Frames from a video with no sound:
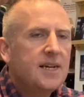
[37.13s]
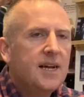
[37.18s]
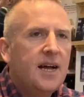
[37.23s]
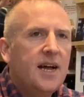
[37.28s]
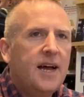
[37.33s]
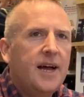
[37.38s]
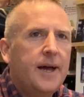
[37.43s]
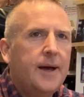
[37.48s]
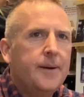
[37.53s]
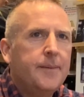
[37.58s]

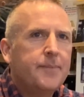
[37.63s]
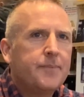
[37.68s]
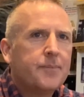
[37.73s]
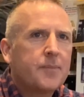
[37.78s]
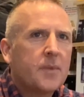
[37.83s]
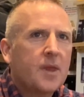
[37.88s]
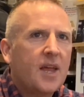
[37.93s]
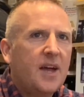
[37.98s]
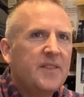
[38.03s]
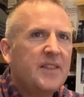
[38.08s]
And
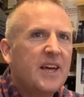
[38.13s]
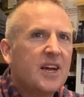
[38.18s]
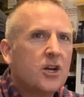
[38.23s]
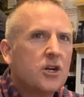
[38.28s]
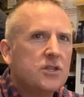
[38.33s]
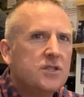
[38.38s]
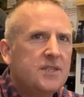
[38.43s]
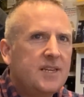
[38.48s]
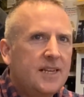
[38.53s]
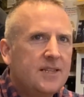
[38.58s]
then I
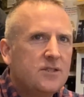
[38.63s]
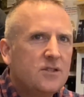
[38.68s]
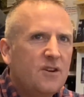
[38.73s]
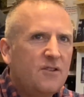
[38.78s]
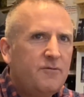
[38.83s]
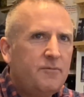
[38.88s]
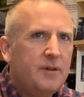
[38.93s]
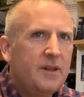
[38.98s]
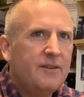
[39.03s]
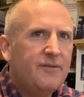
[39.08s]
got sent
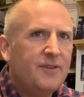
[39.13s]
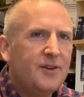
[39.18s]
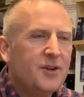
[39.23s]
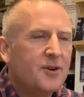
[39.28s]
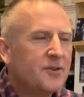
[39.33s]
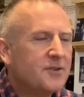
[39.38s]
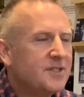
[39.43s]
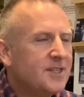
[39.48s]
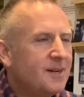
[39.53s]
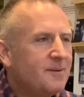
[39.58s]
off playing for
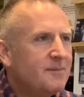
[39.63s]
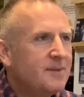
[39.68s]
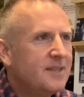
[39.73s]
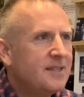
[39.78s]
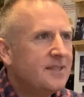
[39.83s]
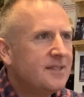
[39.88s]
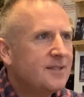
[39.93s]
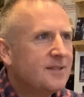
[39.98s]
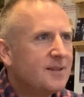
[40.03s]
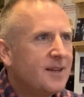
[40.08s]
York
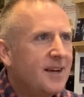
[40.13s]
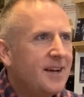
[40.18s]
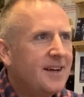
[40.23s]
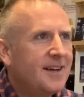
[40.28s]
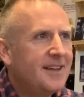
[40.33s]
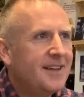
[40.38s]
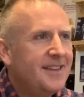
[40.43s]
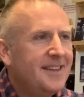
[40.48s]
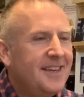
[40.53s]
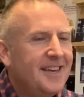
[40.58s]
Championships
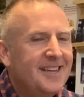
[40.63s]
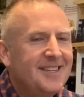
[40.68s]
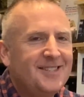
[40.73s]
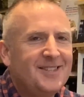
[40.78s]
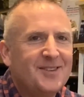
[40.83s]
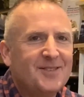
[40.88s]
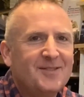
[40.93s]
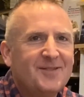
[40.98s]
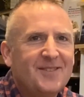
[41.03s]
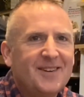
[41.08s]
at the
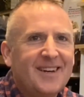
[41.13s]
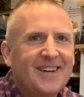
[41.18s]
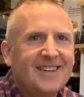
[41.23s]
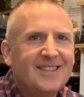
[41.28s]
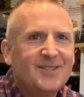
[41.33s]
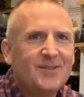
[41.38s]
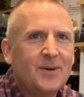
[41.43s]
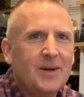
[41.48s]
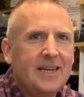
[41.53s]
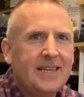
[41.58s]
age
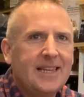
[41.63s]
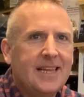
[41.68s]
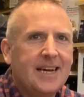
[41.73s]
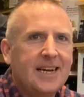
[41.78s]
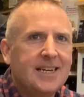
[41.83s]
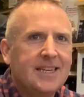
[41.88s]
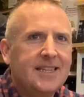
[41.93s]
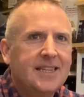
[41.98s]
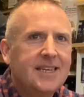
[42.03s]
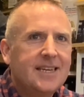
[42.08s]
of
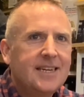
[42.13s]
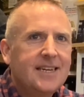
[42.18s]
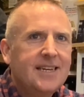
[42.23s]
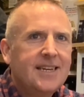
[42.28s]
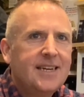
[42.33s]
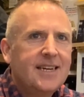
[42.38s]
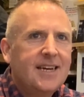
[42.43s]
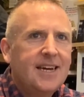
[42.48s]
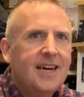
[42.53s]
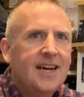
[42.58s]

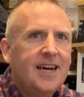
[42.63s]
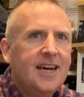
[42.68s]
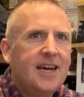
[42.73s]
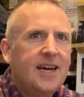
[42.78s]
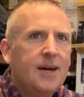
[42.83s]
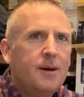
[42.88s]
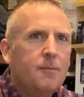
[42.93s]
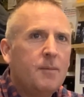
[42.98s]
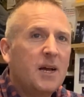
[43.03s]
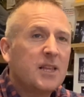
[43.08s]

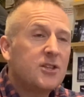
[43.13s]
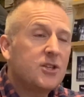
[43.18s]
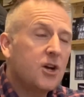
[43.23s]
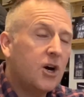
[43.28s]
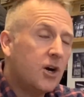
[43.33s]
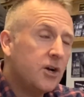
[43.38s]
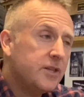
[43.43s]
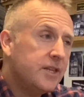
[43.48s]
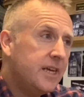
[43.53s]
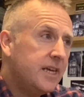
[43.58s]
29. I'd
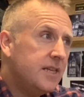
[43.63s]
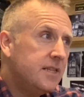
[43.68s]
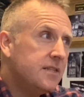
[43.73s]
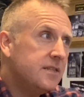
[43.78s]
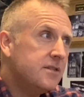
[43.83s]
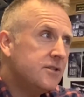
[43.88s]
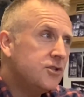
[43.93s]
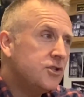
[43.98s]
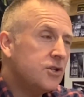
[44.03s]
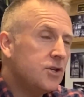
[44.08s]
gone
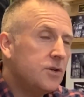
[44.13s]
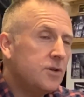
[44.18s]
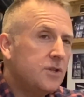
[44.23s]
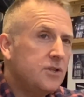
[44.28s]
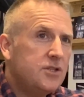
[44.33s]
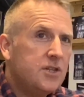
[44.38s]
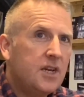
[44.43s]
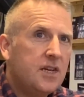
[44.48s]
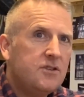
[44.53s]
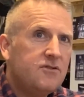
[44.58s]
into the
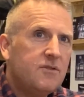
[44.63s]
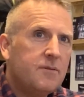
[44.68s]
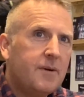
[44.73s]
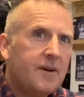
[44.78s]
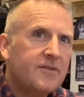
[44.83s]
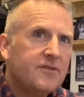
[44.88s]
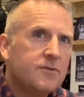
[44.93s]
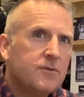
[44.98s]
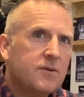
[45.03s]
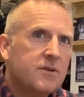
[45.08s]
change room
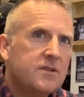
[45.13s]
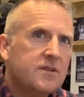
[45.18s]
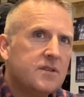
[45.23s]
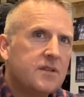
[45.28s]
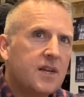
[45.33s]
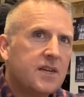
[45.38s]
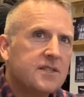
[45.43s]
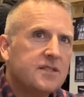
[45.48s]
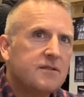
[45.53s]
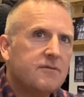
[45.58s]
afterwards
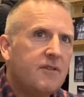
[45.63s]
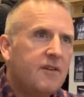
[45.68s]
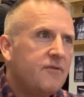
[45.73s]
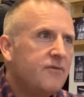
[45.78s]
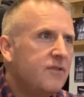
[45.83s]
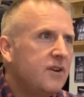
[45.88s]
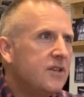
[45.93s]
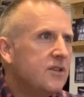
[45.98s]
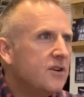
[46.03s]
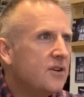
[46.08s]
and asked the
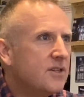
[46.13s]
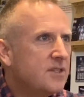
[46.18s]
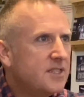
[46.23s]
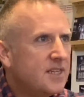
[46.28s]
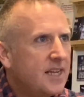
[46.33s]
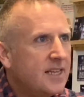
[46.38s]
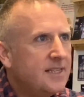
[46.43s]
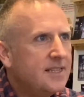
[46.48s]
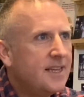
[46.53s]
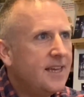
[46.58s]
referee not to
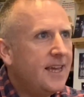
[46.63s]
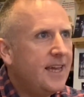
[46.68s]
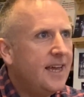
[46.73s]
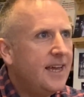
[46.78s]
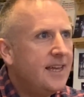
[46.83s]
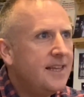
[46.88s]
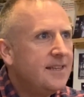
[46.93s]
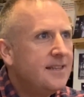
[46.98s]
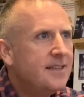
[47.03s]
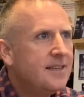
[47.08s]
send it
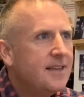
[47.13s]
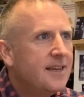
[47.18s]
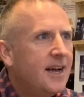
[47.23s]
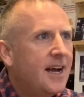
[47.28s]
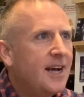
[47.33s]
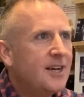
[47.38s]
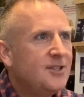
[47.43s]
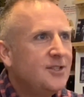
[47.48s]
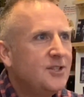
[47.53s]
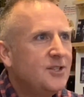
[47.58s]
in,
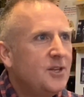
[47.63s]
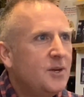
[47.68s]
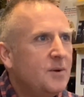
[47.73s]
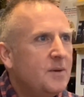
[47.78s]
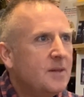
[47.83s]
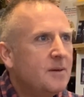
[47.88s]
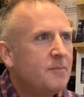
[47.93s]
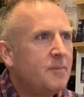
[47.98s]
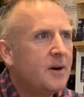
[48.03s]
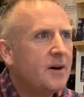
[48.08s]
as you do
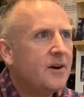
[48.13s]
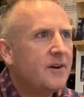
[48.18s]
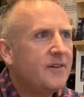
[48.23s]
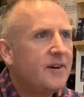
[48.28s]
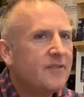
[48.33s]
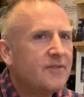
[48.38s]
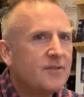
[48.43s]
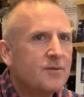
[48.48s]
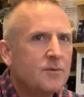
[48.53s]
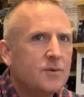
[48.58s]
in the bar
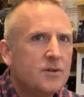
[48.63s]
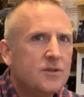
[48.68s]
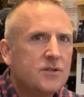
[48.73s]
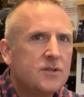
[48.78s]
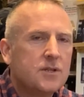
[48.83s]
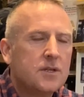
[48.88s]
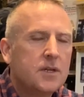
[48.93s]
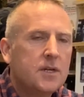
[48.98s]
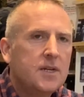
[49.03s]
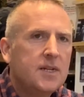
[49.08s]
afterwards.